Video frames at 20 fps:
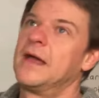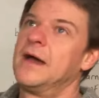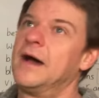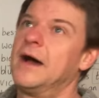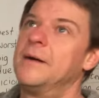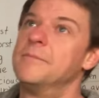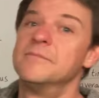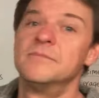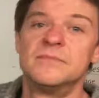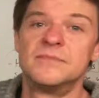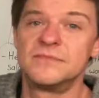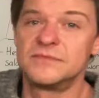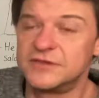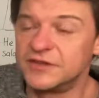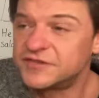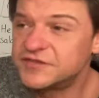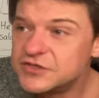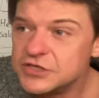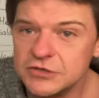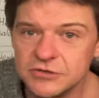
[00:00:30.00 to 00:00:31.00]

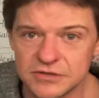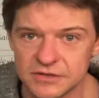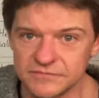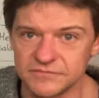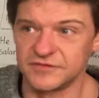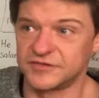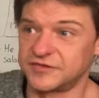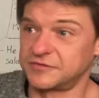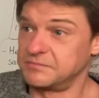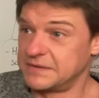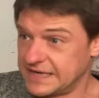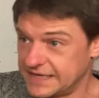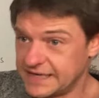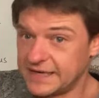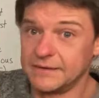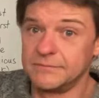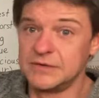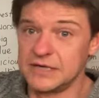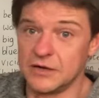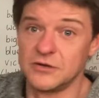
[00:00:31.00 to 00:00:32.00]
the students,
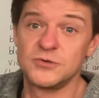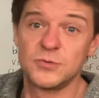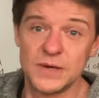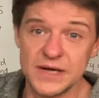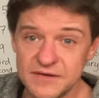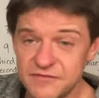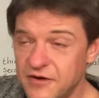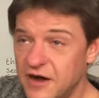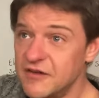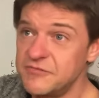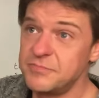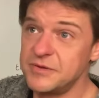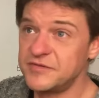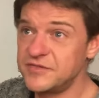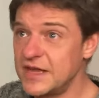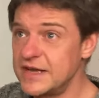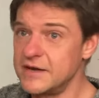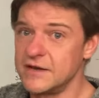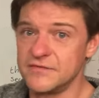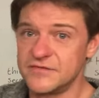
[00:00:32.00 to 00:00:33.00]
meaning, you know,
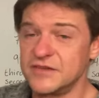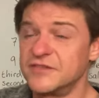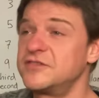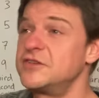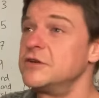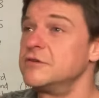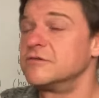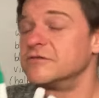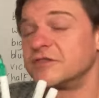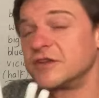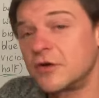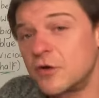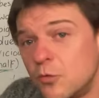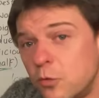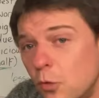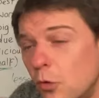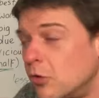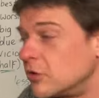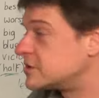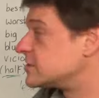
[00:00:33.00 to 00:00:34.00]
25% of the students, a
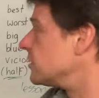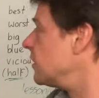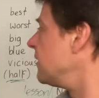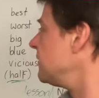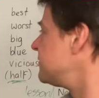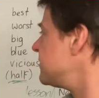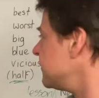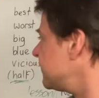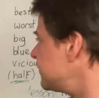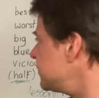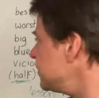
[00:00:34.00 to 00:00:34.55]
quarter of the